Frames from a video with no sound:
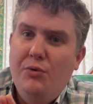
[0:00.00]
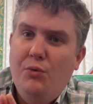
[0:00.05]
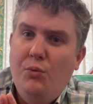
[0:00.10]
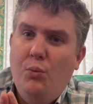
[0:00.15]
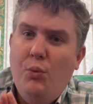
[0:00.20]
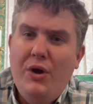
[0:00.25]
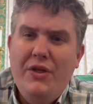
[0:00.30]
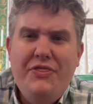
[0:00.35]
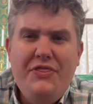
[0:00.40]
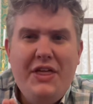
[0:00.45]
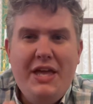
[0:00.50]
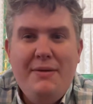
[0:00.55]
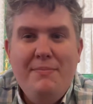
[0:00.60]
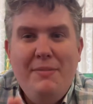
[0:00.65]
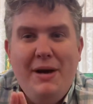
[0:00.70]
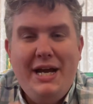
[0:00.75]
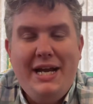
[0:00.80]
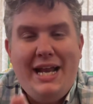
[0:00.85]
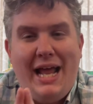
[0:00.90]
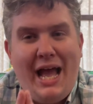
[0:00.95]
what they
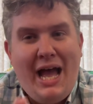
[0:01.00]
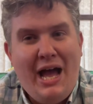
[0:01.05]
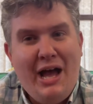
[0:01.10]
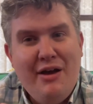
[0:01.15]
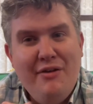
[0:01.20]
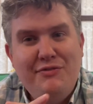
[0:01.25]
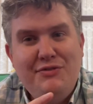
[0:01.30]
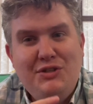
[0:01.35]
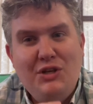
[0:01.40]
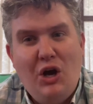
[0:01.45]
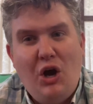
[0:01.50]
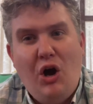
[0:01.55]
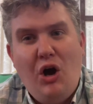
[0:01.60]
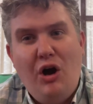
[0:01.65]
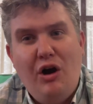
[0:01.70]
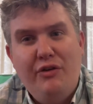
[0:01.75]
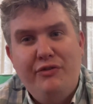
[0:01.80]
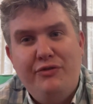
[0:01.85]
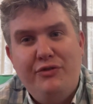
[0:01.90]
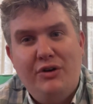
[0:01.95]
might have to
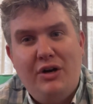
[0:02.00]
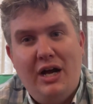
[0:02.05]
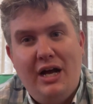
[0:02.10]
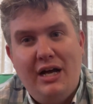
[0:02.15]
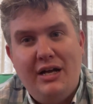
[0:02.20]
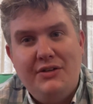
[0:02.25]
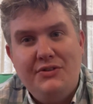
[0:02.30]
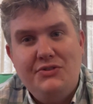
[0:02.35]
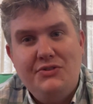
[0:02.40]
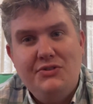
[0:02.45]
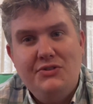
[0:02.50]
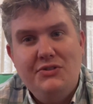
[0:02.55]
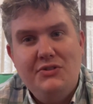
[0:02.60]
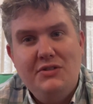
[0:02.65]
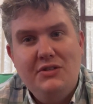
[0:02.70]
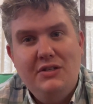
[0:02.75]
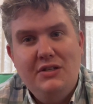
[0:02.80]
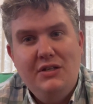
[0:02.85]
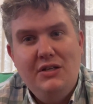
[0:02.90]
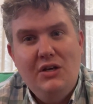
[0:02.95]
offer us.
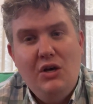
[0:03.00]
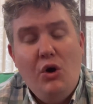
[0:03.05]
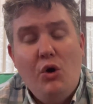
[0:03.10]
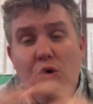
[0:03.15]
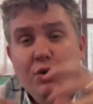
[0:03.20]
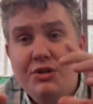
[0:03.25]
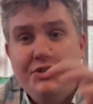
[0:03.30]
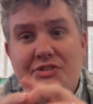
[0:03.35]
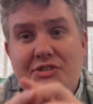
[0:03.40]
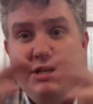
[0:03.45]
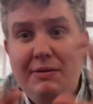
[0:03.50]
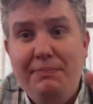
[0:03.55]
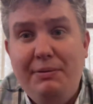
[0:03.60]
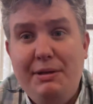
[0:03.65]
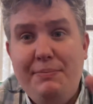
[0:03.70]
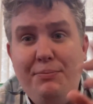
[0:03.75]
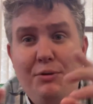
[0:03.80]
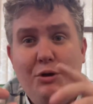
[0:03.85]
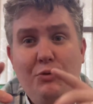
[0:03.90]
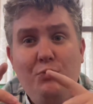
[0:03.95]
Or simply
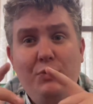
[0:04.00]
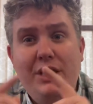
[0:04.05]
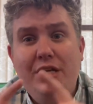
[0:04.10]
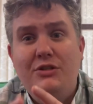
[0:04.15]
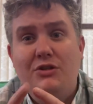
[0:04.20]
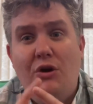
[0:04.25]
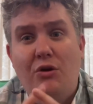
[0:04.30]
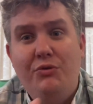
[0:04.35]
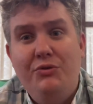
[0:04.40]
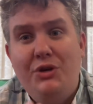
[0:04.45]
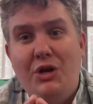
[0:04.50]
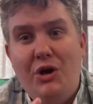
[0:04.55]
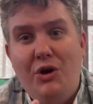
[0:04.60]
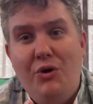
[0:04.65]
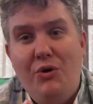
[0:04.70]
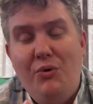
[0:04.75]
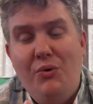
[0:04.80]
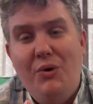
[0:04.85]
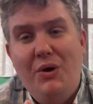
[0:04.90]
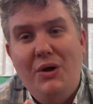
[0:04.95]
put, we don't
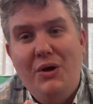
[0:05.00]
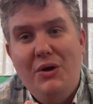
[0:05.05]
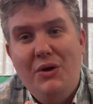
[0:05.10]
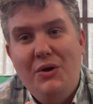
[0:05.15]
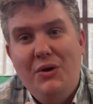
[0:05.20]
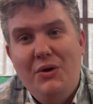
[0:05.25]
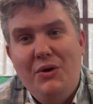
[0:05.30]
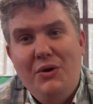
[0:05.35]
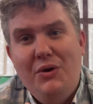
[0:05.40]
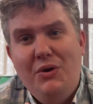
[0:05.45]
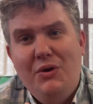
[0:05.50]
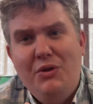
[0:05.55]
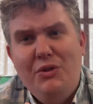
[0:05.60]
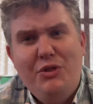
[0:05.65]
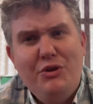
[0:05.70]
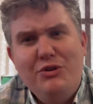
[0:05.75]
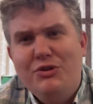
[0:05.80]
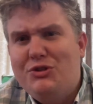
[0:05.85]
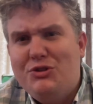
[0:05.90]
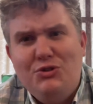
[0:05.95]
know
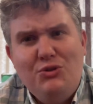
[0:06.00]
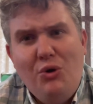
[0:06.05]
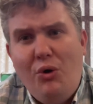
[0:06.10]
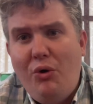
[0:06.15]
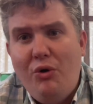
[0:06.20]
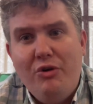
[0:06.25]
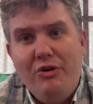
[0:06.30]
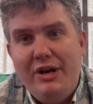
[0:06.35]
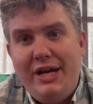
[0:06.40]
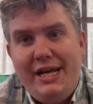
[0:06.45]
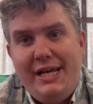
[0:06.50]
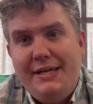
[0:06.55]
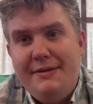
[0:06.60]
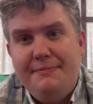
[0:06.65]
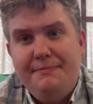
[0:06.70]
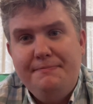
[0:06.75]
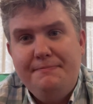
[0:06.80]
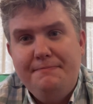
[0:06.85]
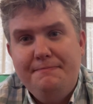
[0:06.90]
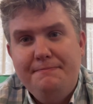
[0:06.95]
their story.
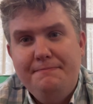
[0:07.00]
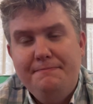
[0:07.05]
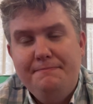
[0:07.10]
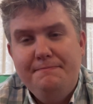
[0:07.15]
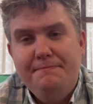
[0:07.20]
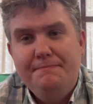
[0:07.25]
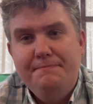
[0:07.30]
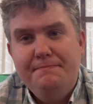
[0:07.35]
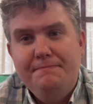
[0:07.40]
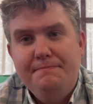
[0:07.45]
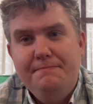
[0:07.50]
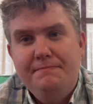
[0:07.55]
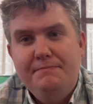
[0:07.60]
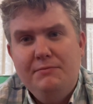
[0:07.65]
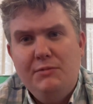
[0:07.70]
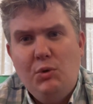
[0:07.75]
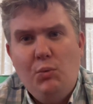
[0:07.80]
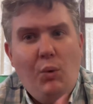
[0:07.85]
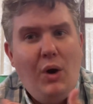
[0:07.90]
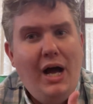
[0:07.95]

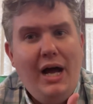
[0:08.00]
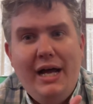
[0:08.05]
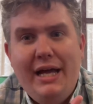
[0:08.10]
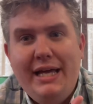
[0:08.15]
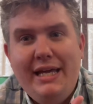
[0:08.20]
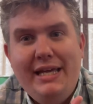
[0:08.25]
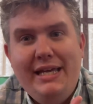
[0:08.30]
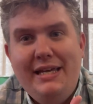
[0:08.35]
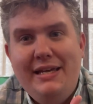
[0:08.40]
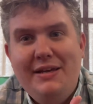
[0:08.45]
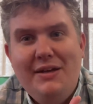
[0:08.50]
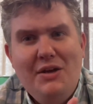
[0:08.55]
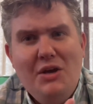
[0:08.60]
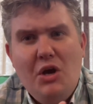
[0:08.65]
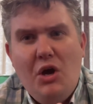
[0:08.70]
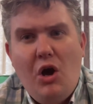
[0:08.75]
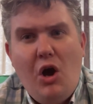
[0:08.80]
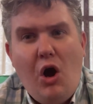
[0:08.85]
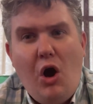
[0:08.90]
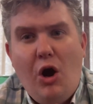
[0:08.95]
Why
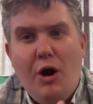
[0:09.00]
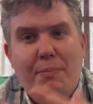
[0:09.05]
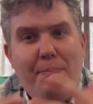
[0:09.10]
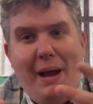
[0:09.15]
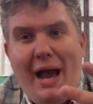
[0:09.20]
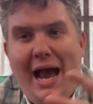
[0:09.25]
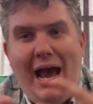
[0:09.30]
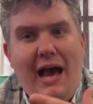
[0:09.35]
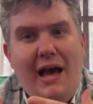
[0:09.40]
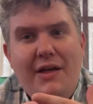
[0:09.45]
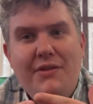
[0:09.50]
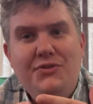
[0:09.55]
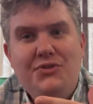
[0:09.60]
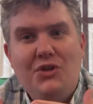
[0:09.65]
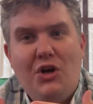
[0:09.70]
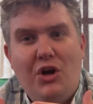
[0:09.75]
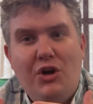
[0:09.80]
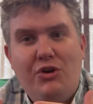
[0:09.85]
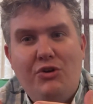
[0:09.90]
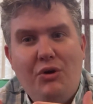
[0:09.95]
our paths
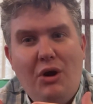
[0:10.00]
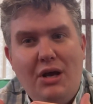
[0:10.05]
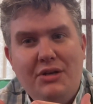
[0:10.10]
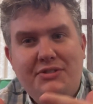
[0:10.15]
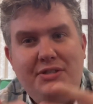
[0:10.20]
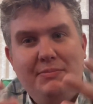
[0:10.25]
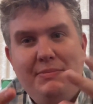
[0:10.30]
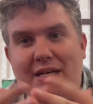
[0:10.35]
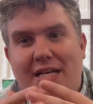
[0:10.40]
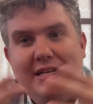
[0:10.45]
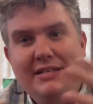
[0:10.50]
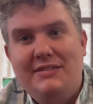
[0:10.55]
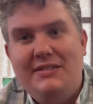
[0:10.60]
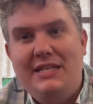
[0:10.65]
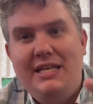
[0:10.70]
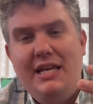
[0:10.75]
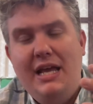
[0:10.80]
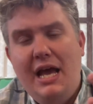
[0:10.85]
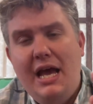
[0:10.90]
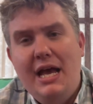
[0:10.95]
are crossing. Because
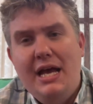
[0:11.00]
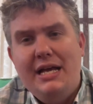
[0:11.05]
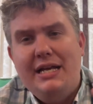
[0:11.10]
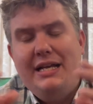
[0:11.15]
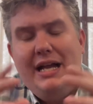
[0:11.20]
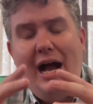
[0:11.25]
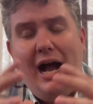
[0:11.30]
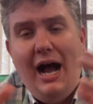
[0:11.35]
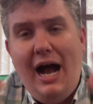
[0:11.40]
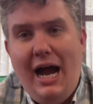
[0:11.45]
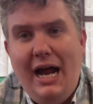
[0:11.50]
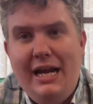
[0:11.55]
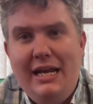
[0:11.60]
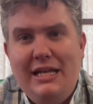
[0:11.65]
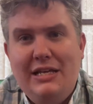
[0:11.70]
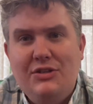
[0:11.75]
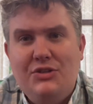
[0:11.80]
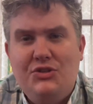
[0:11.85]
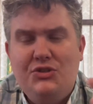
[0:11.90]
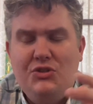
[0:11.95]
see, God
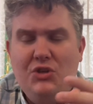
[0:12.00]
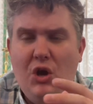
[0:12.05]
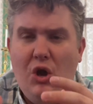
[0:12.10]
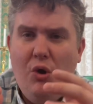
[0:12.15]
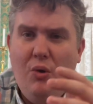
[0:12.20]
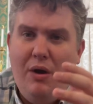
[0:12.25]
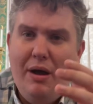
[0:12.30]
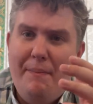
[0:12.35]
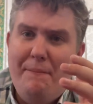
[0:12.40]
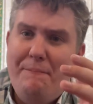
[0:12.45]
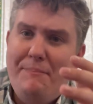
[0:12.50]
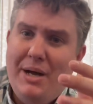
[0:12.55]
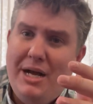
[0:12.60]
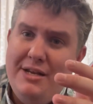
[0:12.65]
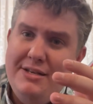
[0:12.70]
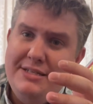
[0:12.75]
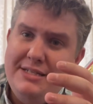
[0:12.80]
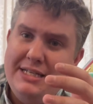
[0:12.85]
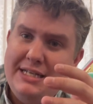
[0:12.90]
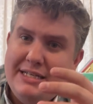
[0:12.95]
is so
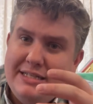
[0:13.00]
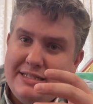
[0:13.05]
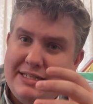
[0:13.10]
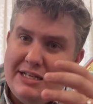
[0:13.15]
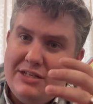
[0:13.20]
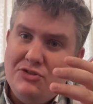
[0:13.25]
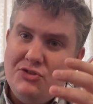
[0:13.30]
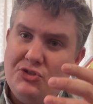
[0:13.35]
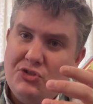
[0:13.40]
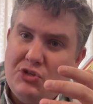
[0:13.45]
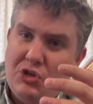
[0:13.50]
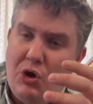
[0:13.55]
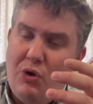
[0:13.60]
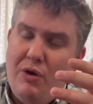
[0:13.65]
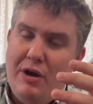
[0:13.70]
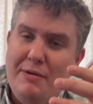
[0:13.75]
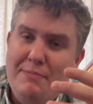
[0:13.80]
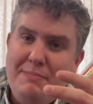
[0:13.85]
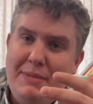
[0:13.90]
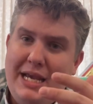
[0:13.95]
abundant and
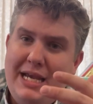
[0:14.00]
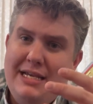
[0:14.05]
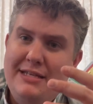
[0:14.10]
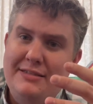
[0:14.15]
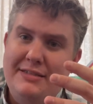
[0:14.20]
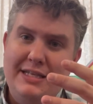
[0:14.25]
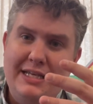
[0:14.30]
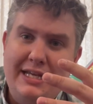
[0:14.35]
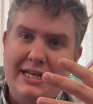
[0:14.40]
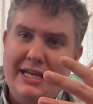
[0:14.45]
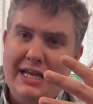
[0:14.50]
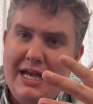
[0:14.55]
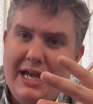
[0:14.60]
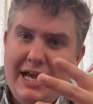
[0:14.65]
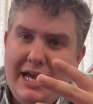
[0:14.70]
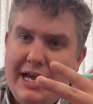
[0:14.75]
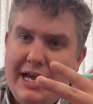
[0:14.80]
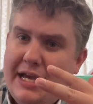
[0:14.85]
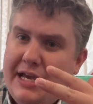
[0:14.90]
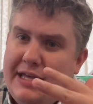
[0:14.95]
so amazing
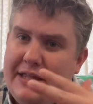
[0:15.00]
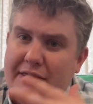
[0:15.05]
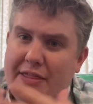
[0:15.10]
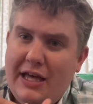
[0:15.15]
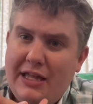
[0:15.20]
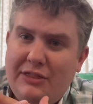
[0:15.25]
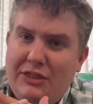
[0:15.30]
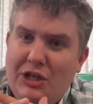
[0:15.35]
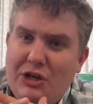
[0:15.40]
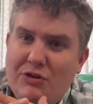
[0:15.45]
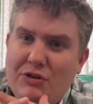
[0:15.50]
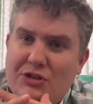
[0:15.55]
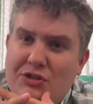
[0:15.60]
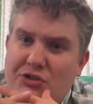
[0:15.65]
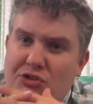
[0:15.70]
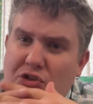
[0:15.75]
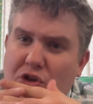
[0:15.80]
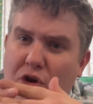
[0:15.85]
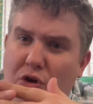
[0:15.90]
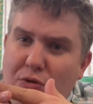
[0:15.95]
that there is
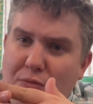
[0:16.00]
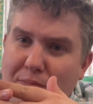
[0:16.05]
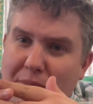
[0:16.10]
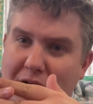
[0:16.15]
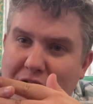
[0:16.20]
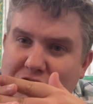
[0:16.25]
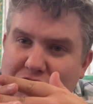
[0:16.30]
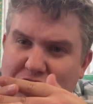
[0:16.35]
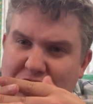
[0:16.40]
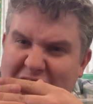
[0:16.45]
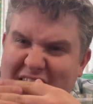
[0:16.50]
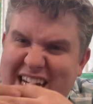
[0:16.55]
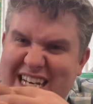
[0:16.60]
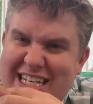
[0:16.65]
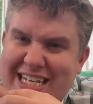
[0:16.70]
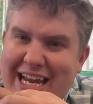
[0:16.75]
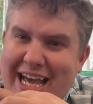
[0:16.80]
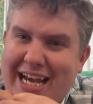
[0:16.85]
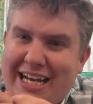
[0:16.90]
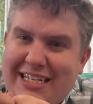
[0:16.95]
so much
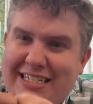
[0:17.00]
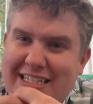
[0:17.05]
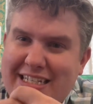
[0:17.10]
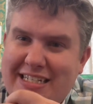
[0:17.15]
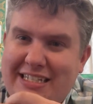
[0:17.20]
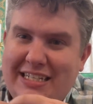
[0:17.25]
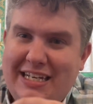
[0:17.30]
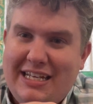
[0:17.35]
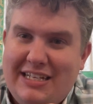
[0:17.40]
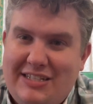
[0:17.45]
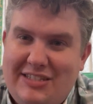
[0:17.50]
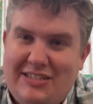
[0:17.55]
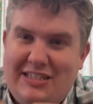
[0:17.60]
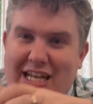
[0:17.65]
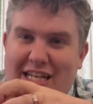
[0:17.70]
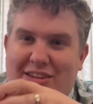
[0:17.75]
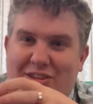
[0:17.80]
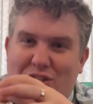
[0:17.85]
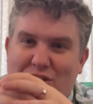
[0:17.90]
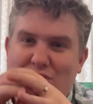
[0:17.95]
connectedness,
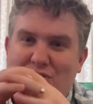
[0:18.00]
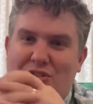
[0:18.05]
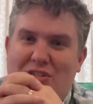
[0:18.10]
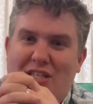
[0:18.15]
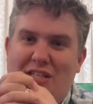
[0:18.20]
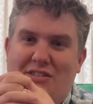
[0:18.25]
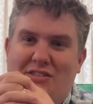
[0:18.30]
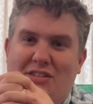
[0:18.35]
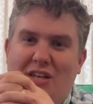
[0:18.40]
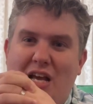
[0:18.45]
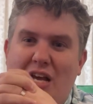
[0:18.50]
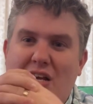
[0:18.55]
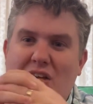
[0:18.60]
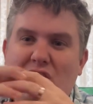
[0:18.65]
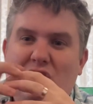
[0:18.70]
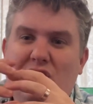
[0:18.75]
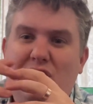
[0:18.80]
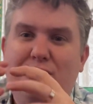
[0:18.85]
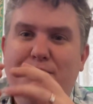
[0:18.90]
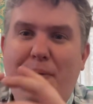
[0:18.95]
that there's this
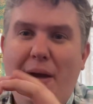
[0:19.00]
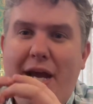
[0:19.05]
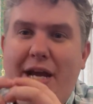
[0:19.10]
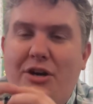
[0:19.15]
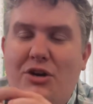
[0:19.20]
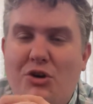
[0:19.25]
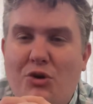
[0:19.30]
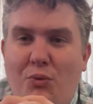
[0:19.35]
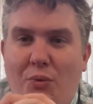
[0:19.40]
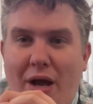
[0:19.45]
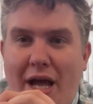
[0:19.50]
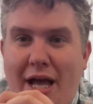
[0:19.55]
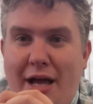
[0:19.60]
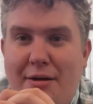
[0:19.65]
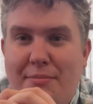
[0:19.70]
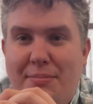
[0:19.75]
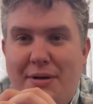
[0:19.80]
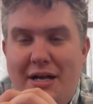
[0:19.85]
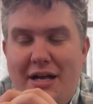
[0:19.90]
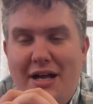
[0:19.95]
spider
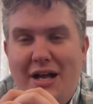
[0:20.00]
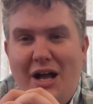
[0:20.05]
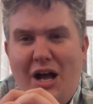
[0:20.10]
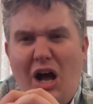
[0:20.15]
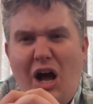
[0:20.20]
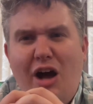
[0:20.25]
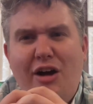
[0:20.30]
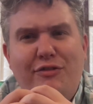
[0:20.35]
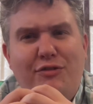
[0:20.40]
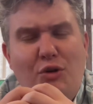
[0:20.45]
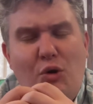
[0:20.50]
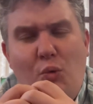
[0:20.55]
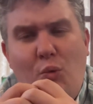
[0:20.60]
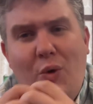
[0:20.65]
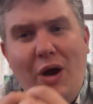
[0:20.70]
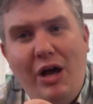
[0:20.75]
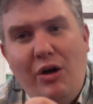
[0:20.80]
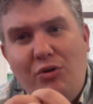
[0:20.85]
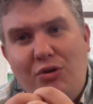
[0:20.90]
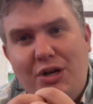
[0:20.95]
web of
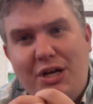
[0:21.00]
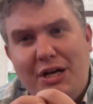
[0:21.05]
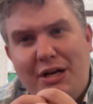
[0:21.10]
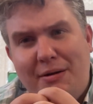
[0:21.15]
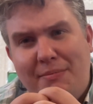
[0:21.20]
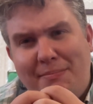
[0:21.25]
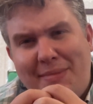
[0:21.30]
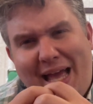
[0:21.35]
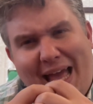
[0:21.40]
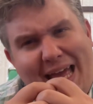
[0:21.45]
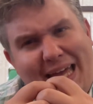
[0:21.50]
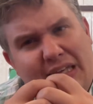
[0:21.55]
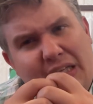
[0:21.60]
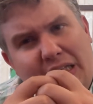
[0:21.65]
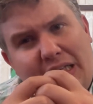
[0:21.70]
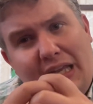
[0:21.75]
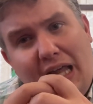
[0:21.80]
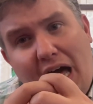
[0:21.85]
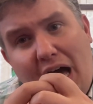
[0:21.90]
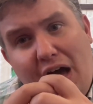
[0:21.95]
welcome
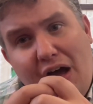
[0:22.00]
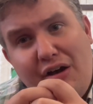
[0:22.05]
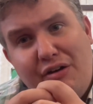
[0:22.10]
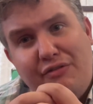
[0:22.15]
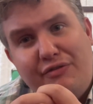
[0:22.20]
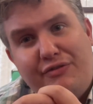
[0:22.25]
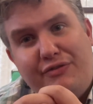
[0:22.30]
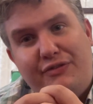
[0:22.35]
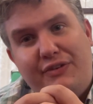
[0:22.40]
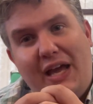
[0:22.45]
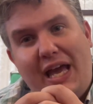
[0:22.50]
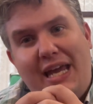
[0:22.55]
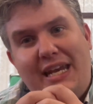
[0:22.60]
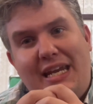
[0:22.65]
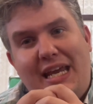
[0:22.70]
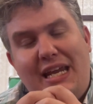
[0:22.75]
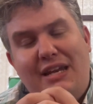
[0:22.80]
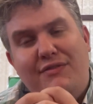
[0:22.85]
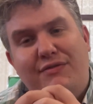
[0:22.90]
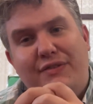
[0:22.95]
and love and
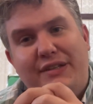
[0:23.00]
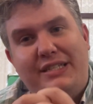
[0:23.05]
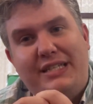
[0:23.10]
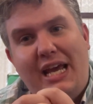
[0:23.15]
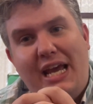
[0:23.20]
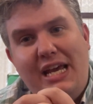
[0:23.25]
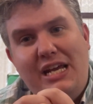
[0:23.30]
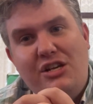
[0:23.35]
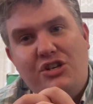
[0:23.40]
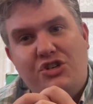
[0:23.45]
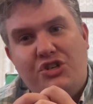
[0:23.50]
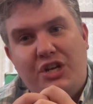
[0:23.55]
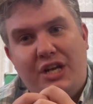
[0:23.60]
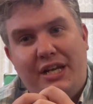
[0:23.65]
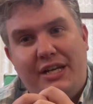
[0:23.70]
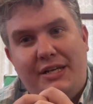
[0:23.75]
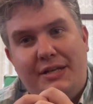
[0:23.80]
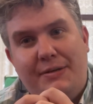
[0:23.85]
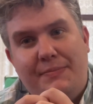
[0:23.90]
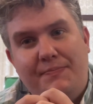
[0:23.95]

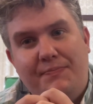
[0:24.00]
invitation,